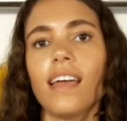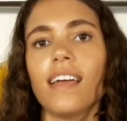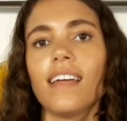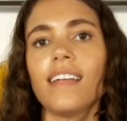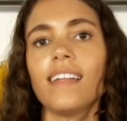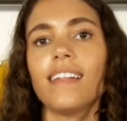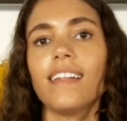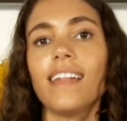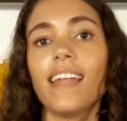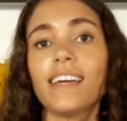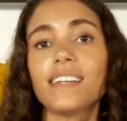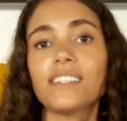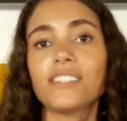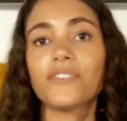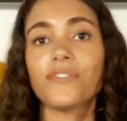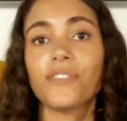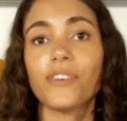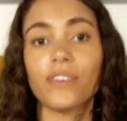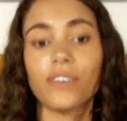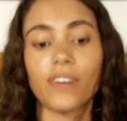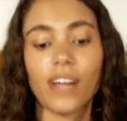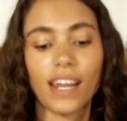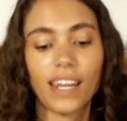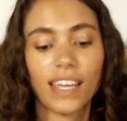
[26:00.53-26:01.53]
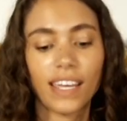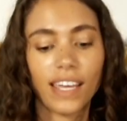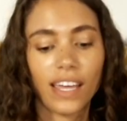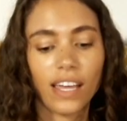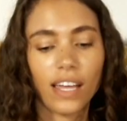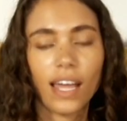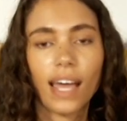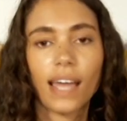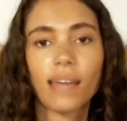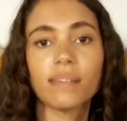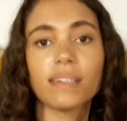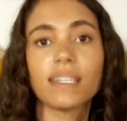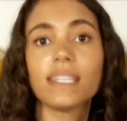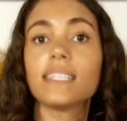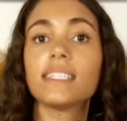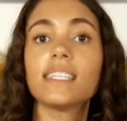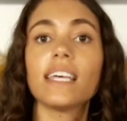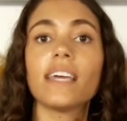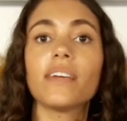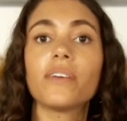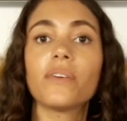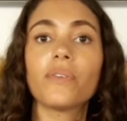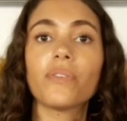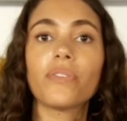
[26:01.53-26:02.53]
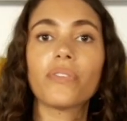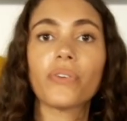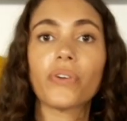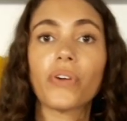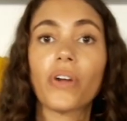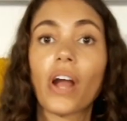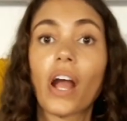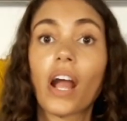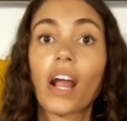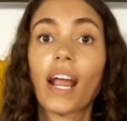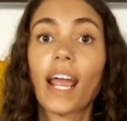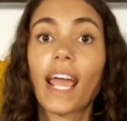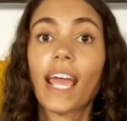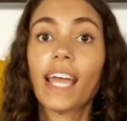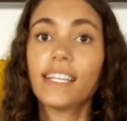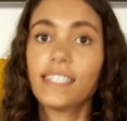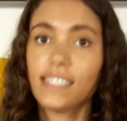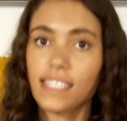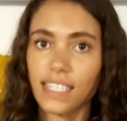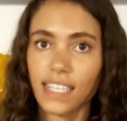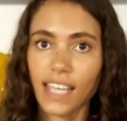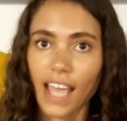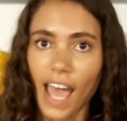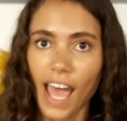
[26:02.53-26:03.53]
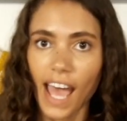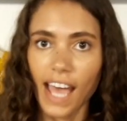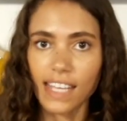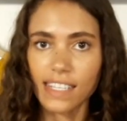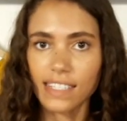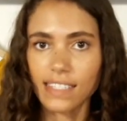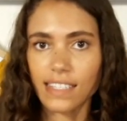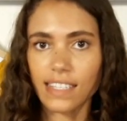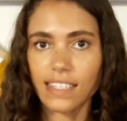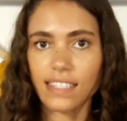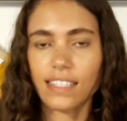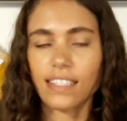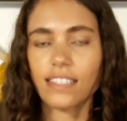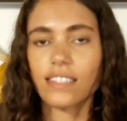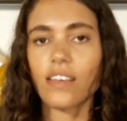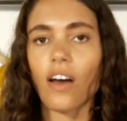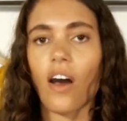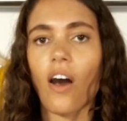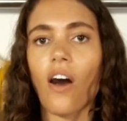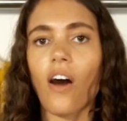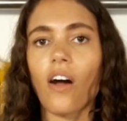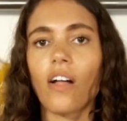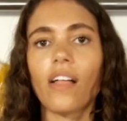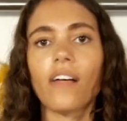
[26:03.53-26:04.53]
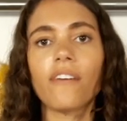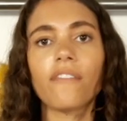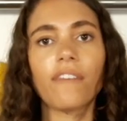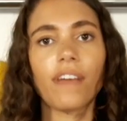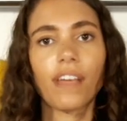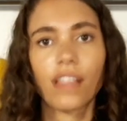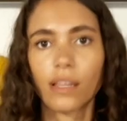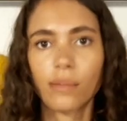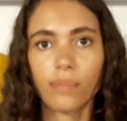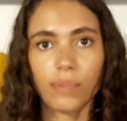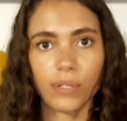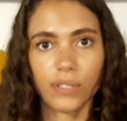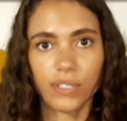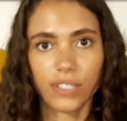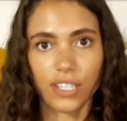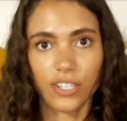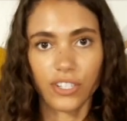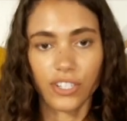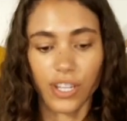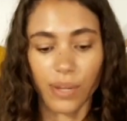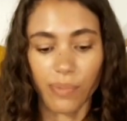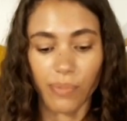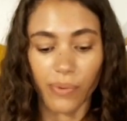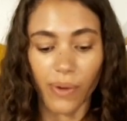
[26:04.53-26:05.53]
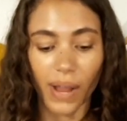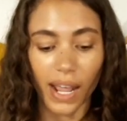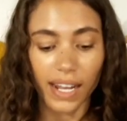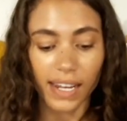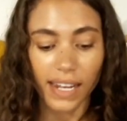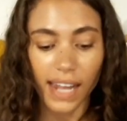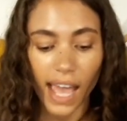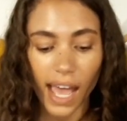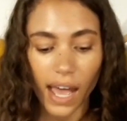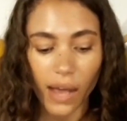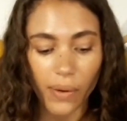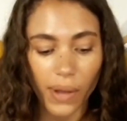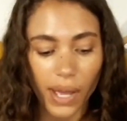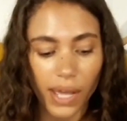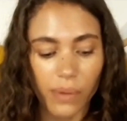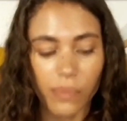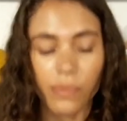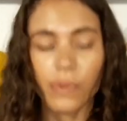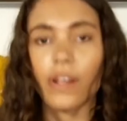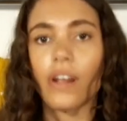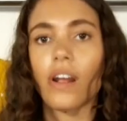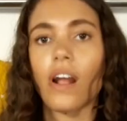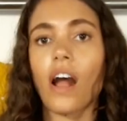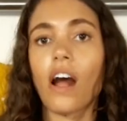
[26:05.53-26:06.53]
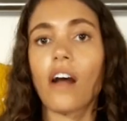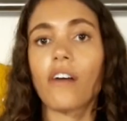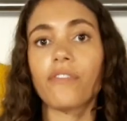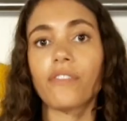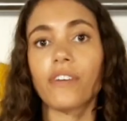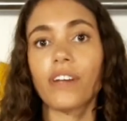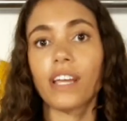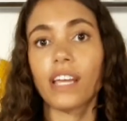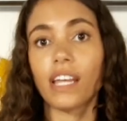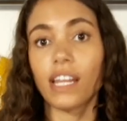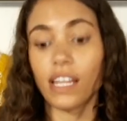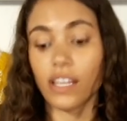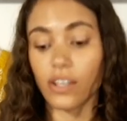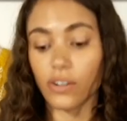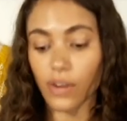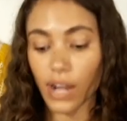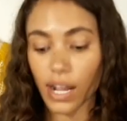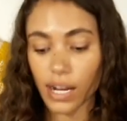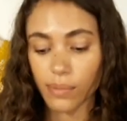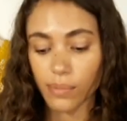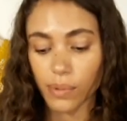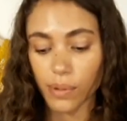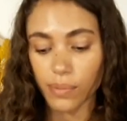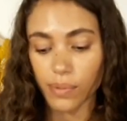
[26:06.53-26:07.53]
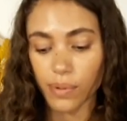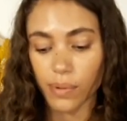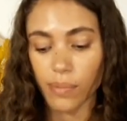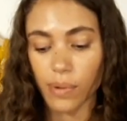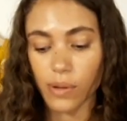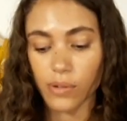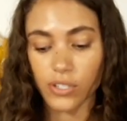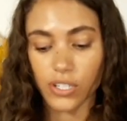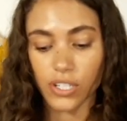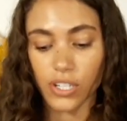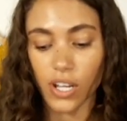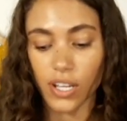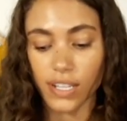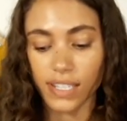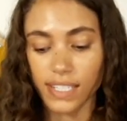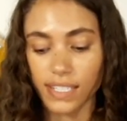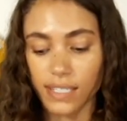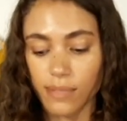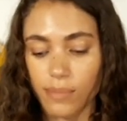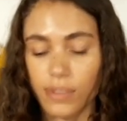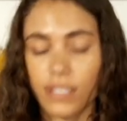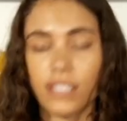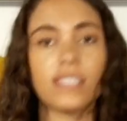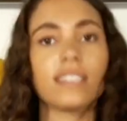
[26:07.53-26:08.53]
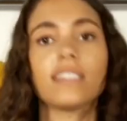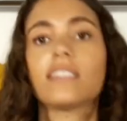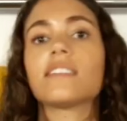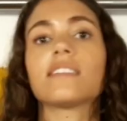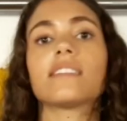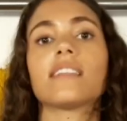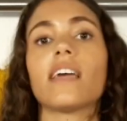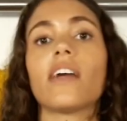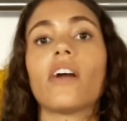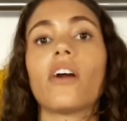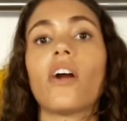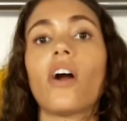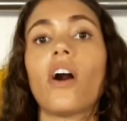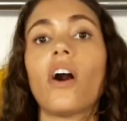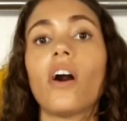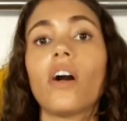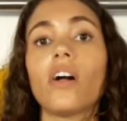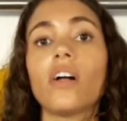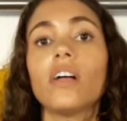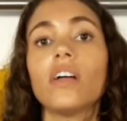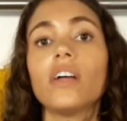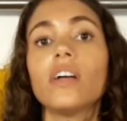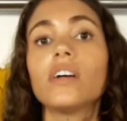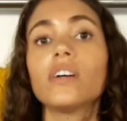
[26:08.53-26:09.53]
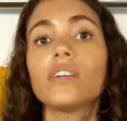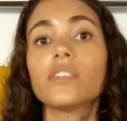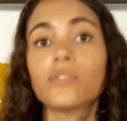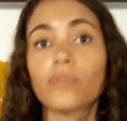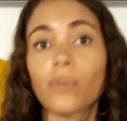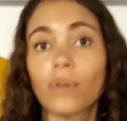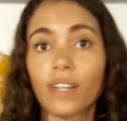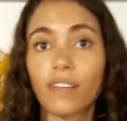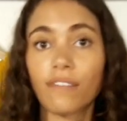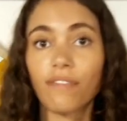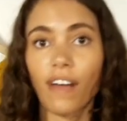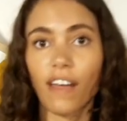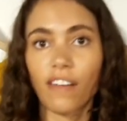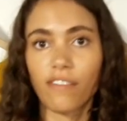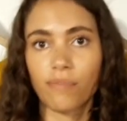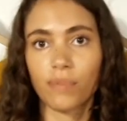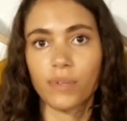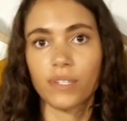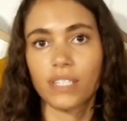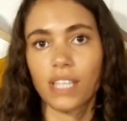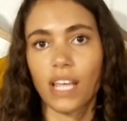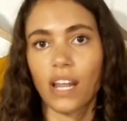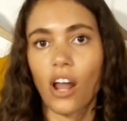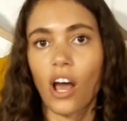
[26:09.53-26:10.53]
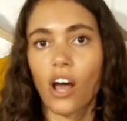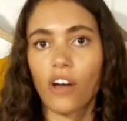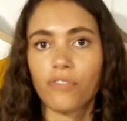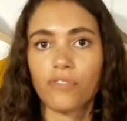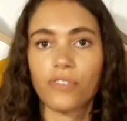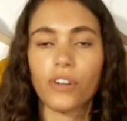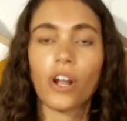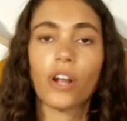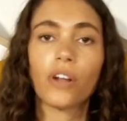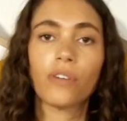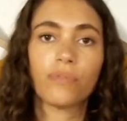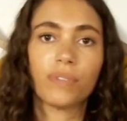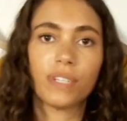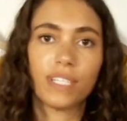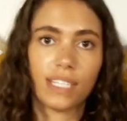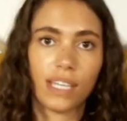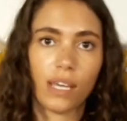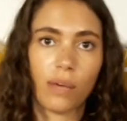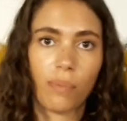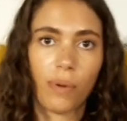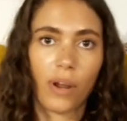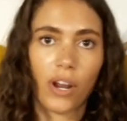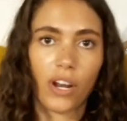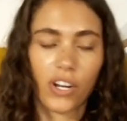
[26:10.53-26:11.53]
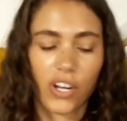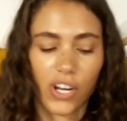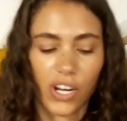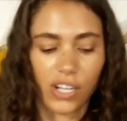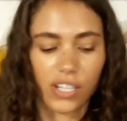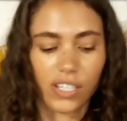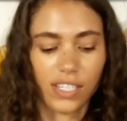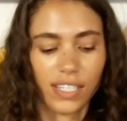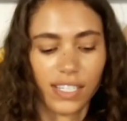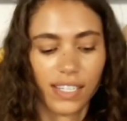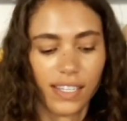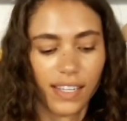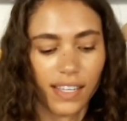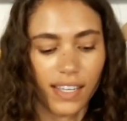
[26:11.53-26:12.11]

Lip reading: Next for Ranna Gill, I'm going to take you through our ATS. This is all available to ship right now, and we are offering an incredible promotion on these pieces. They are all 25% off for our retail partners.